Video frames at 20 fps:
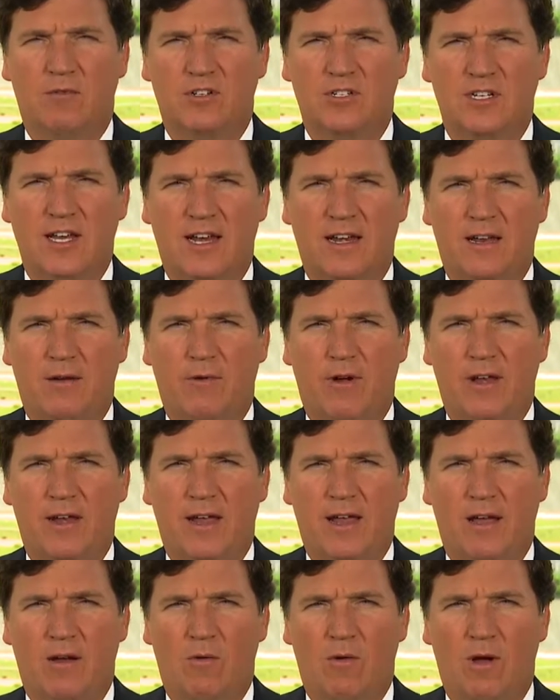We're standing right
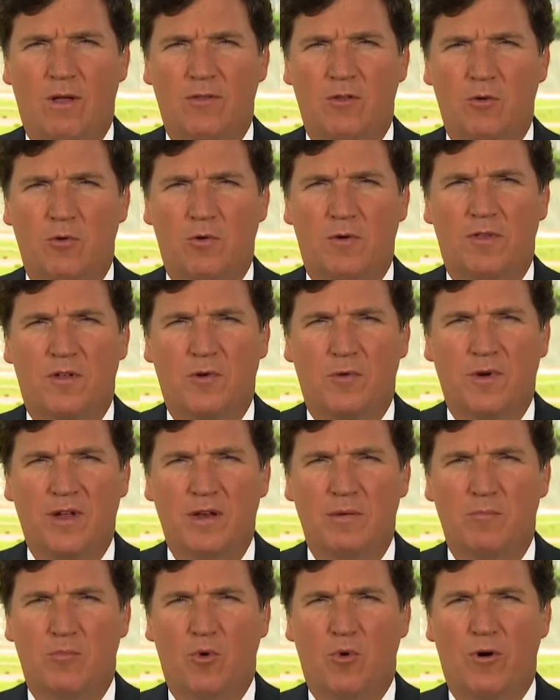now on the North
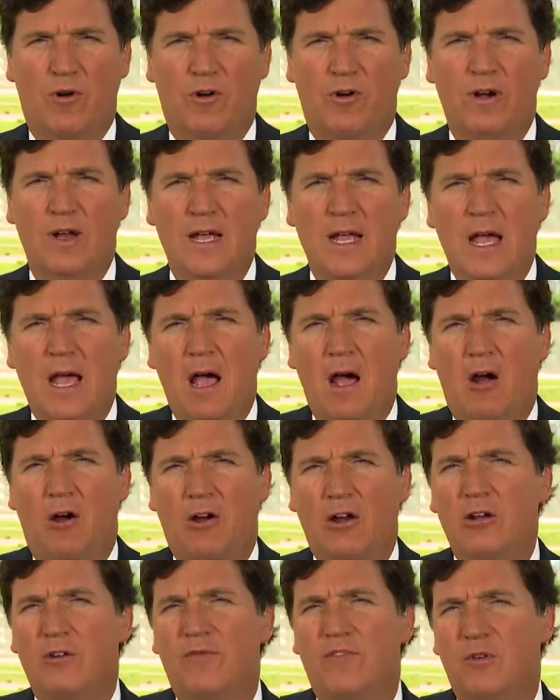Korean border.
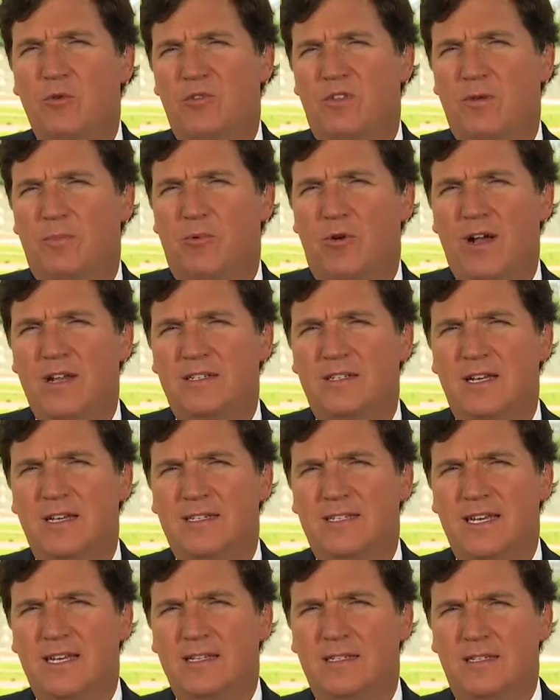Our interview with the
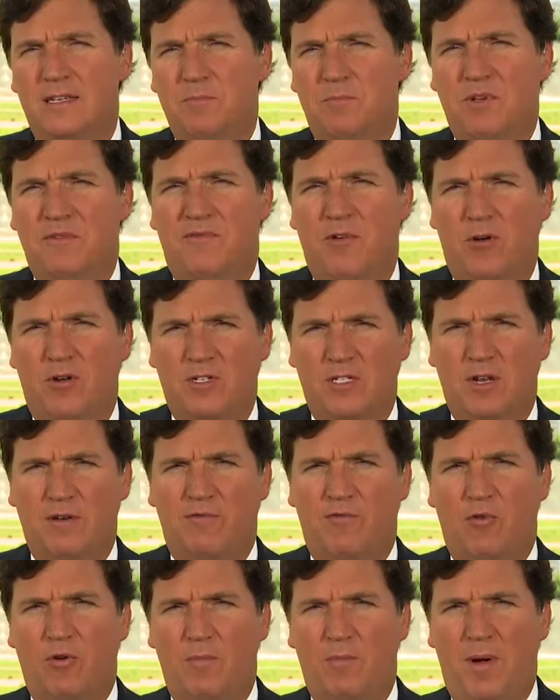president didn't simply focus on
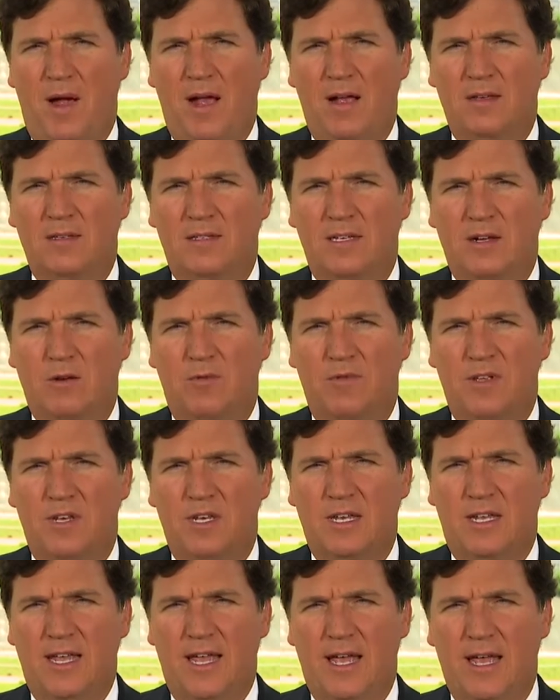foreign policy or the
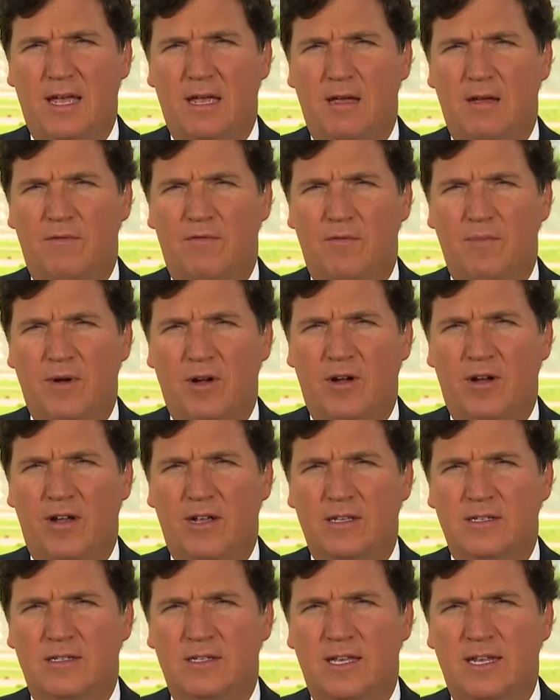decay of
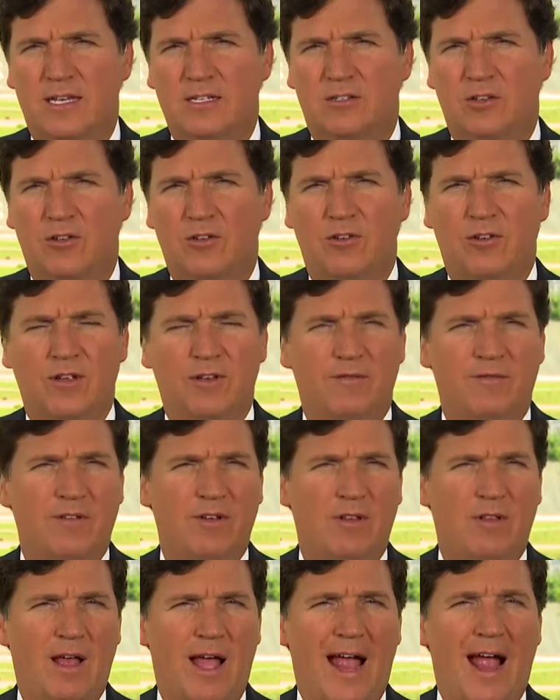American cities, though you could
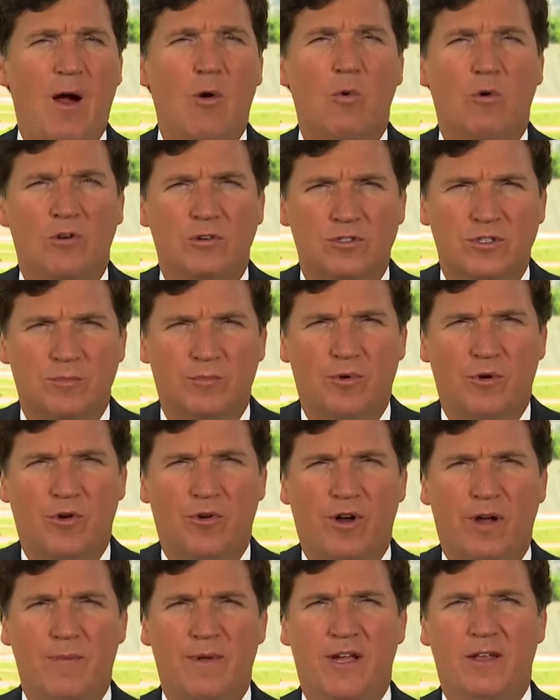fill hours of
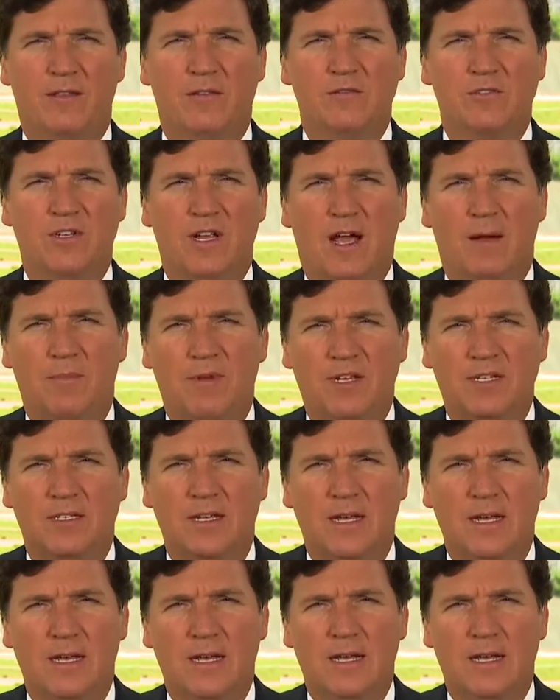programming on those topics.